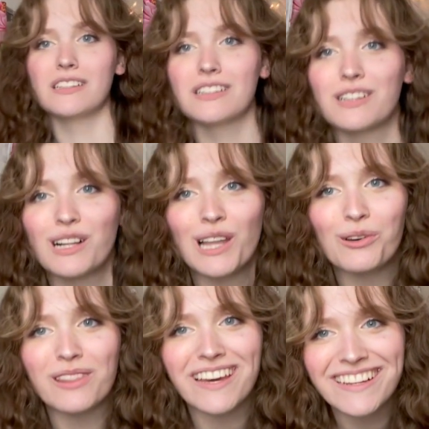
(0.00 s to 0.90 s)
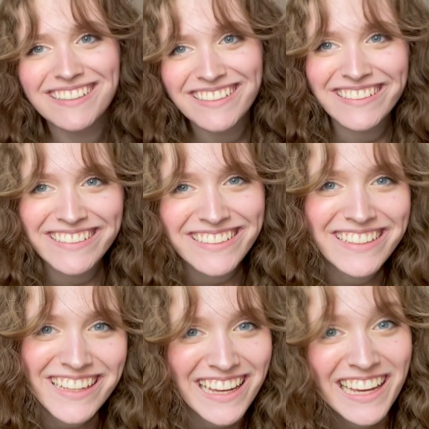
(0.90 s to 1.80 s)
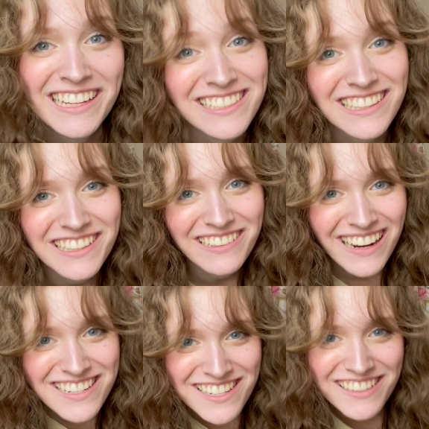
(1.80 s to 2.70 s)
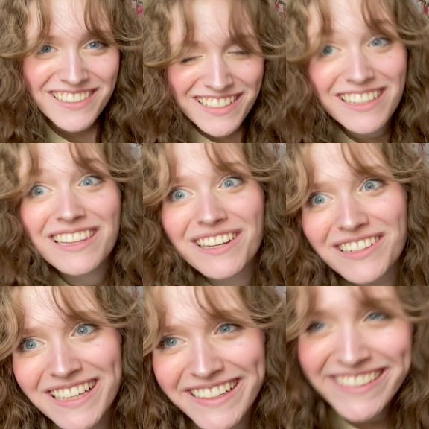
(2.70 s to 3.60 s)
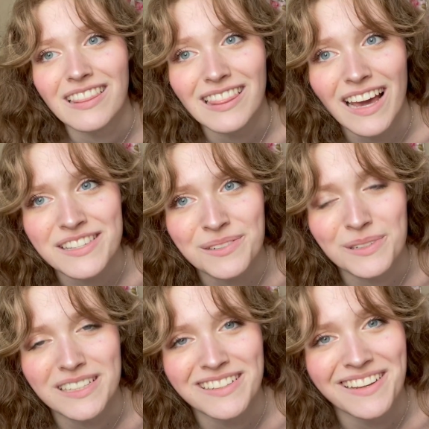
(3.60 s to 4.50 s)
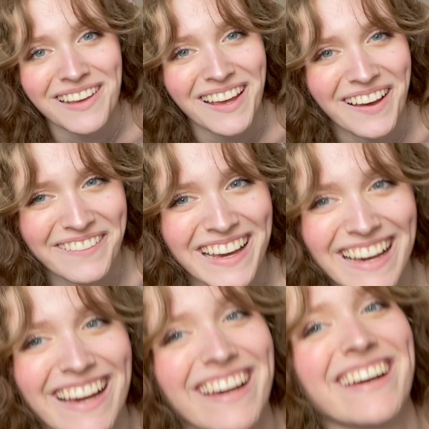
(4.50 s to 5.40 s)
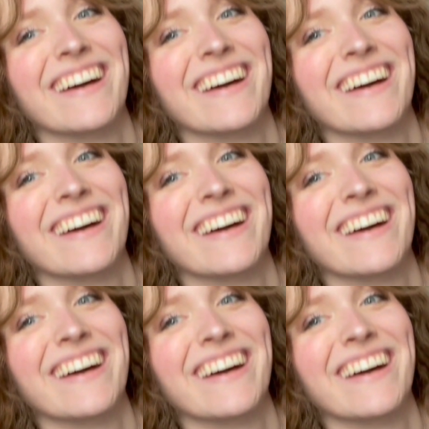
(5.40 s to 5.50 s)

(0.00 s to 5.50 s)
clothing and alliteration, clearly. Last one. Okay.